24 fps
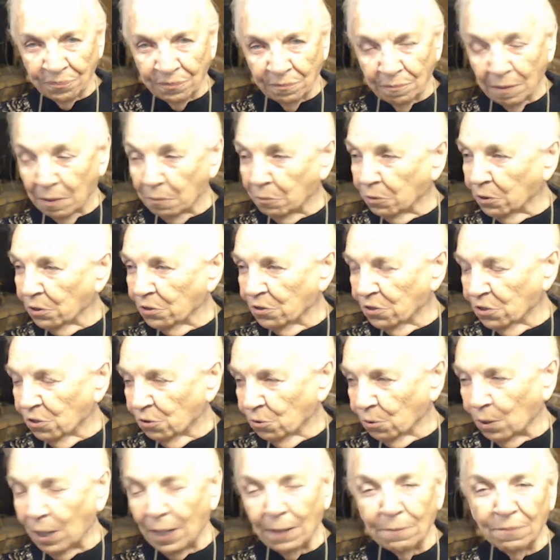Remember, it's a
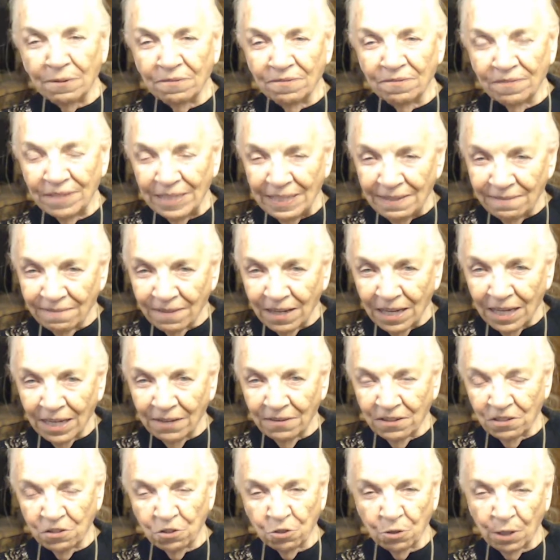tribe of Levi
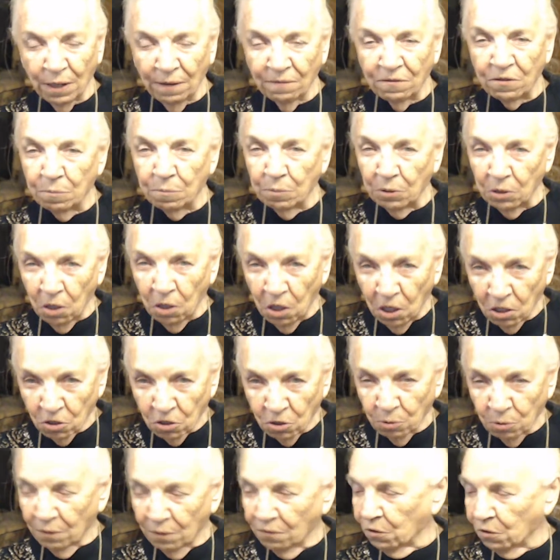that you have to belong
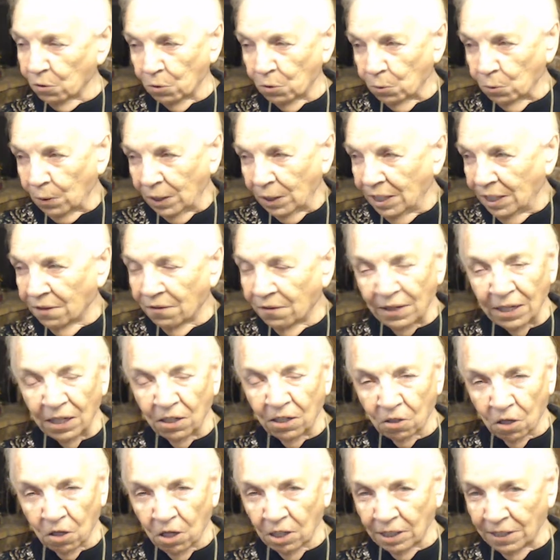to if you do anything at
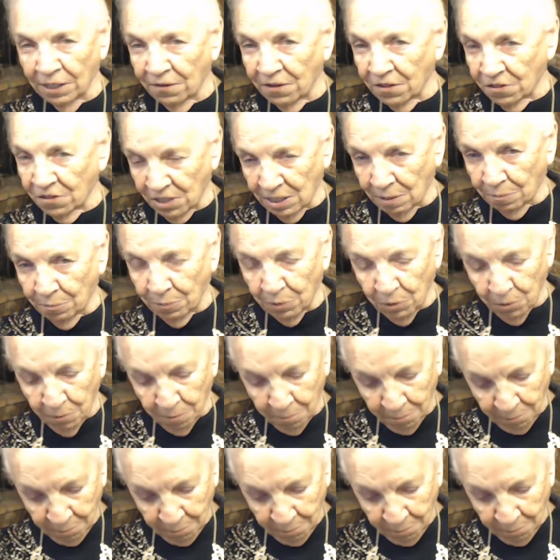all in the temple.